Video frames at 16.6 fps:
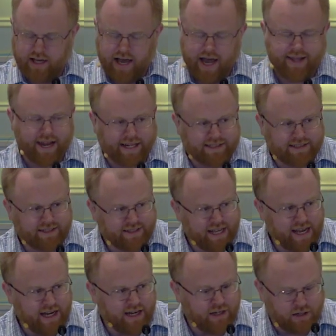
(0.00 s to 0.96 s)
and that
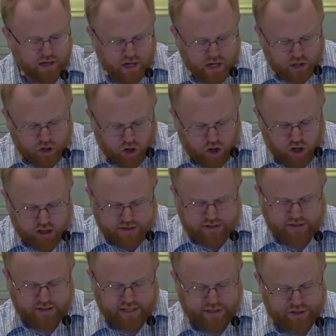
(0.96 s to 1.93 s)
sin
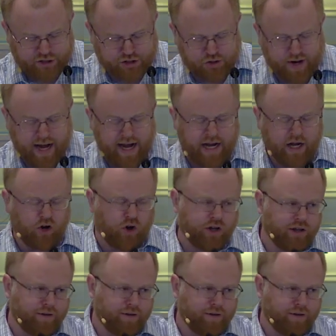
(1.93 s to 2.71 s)
causes a strain on